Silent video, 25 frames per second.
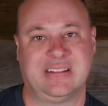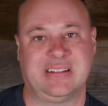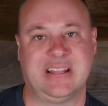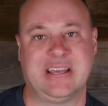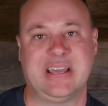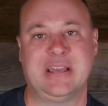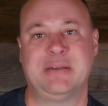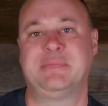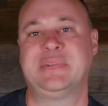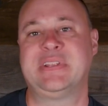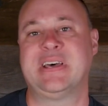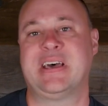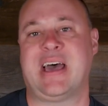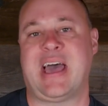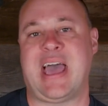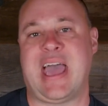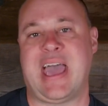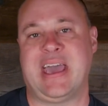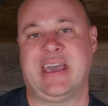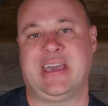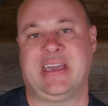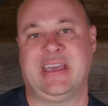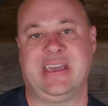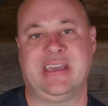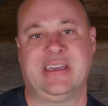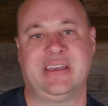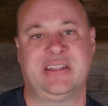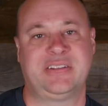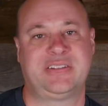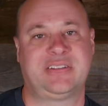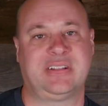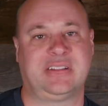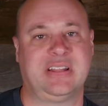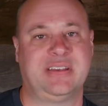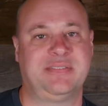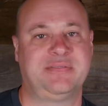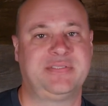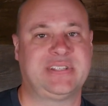Lambda at
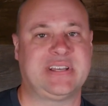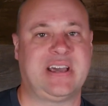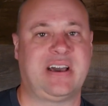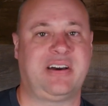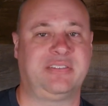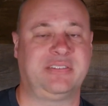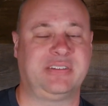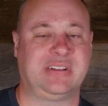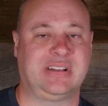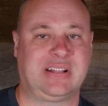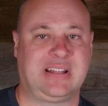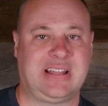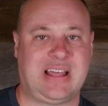Edge lives out in